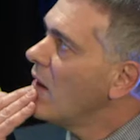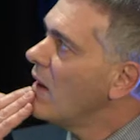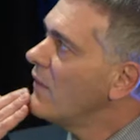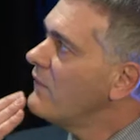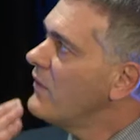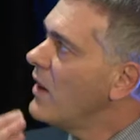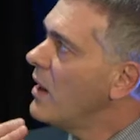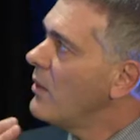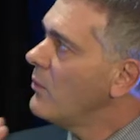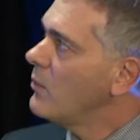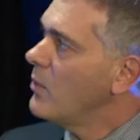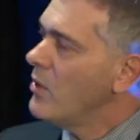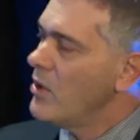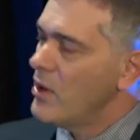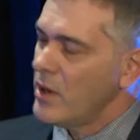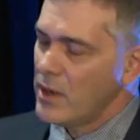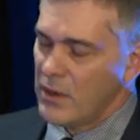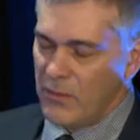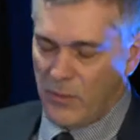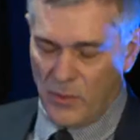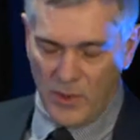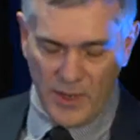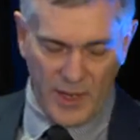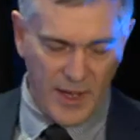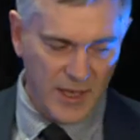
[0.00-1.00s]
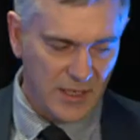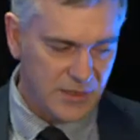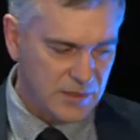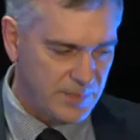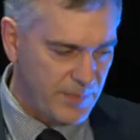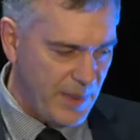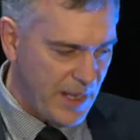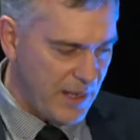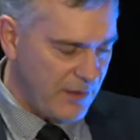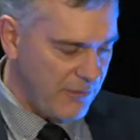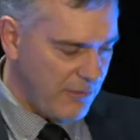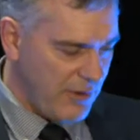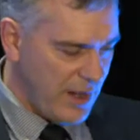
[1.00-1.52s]
lot of our work has
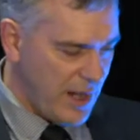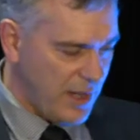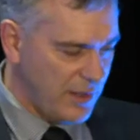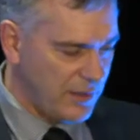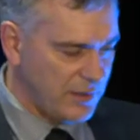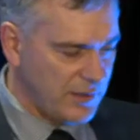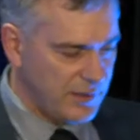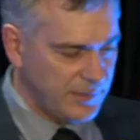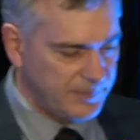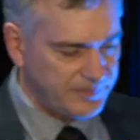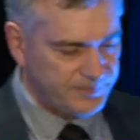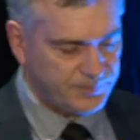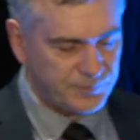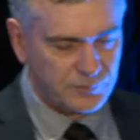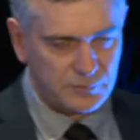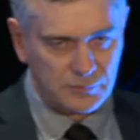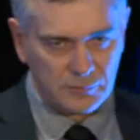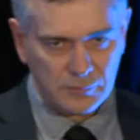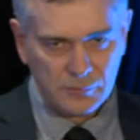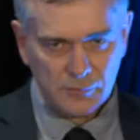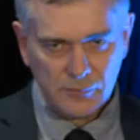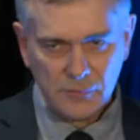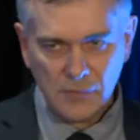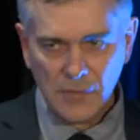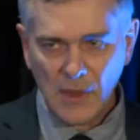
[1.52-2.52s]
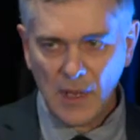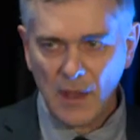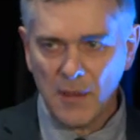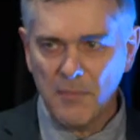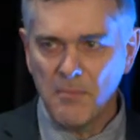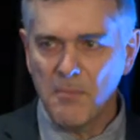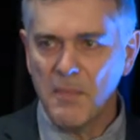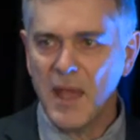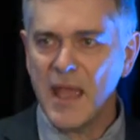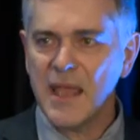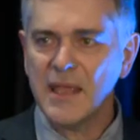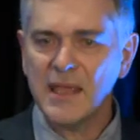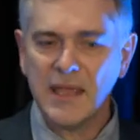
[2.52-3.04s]
been around
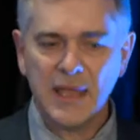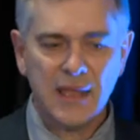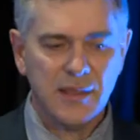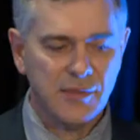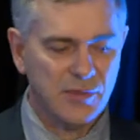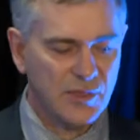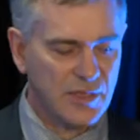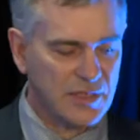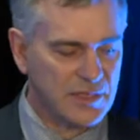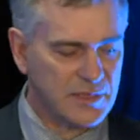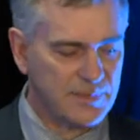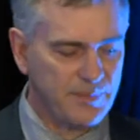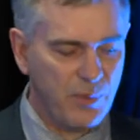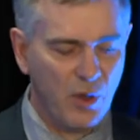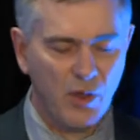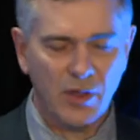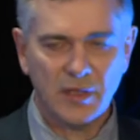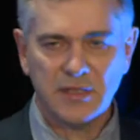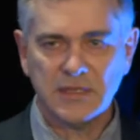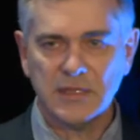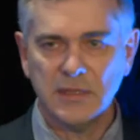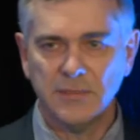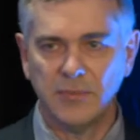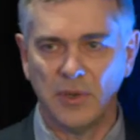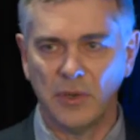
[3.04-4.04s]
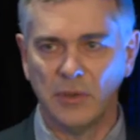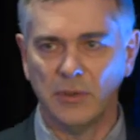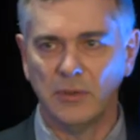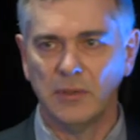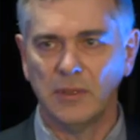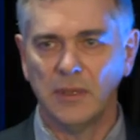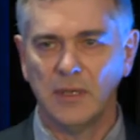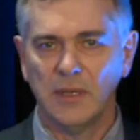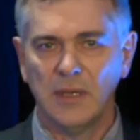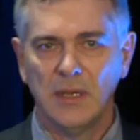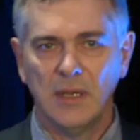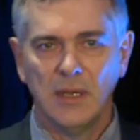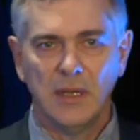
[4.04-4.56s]
making this possible
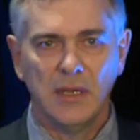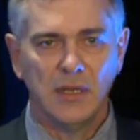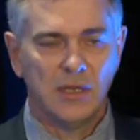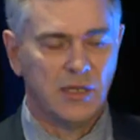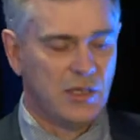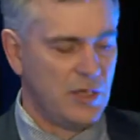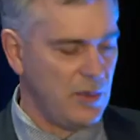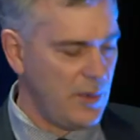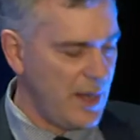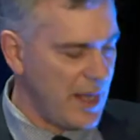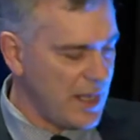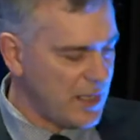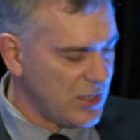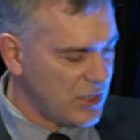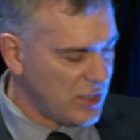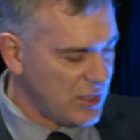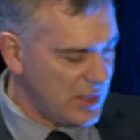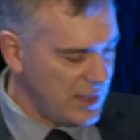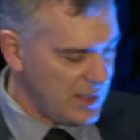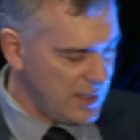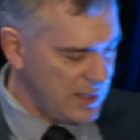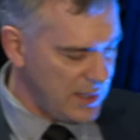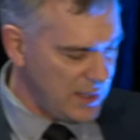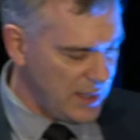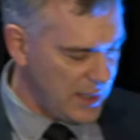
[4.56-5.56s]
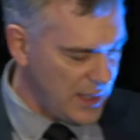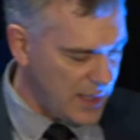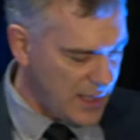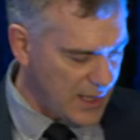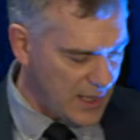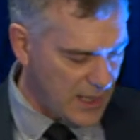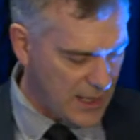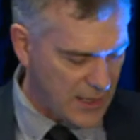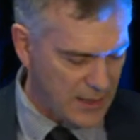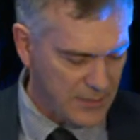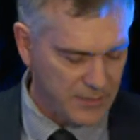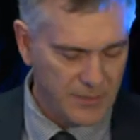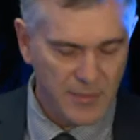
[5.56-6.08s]
to actually
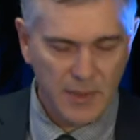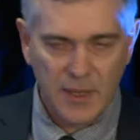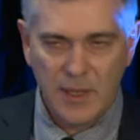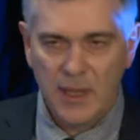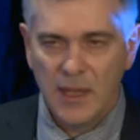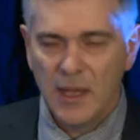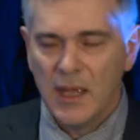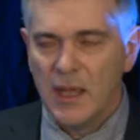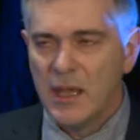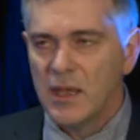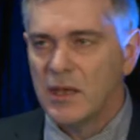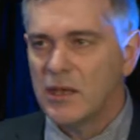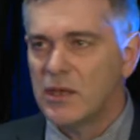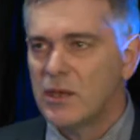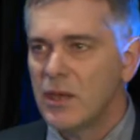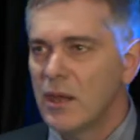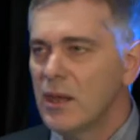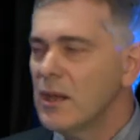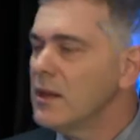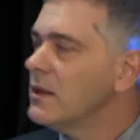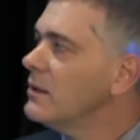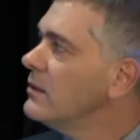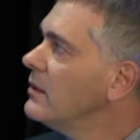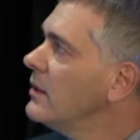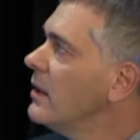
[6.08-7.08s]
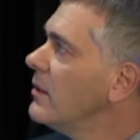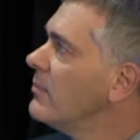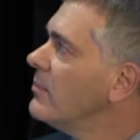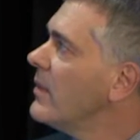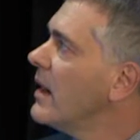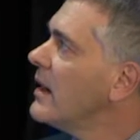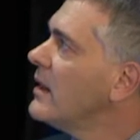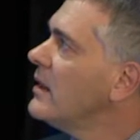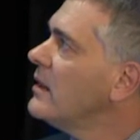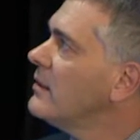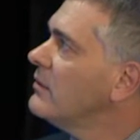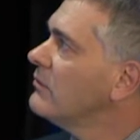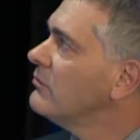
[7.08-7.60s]
um, to, you're
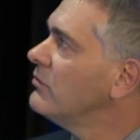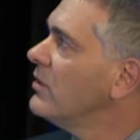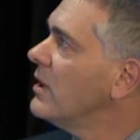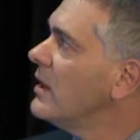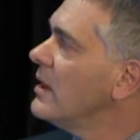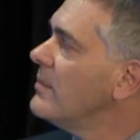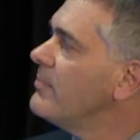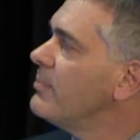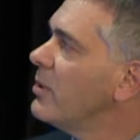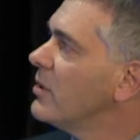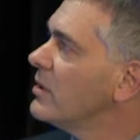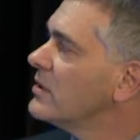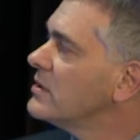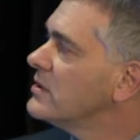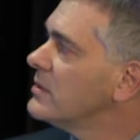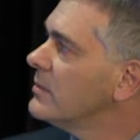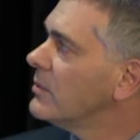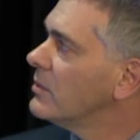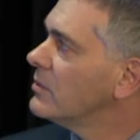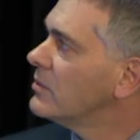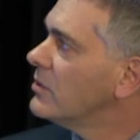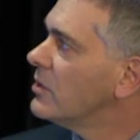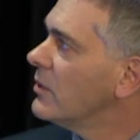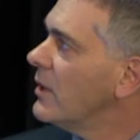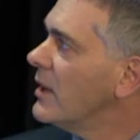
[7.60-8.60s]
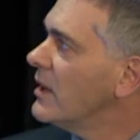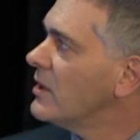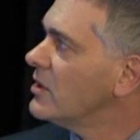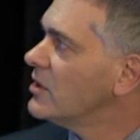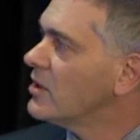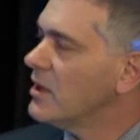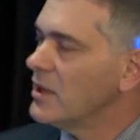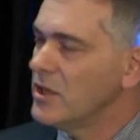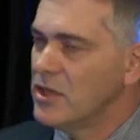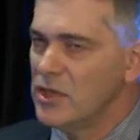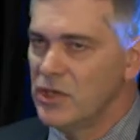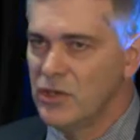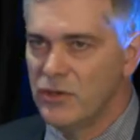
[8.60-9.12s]
making it really possible to
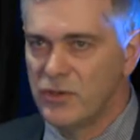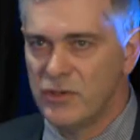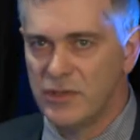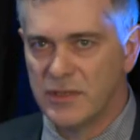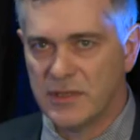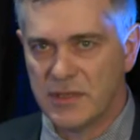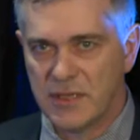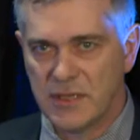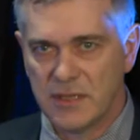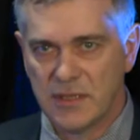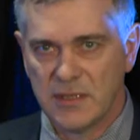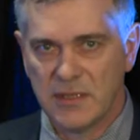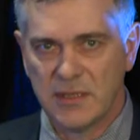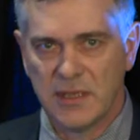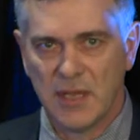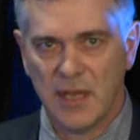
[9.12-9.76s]
actually use this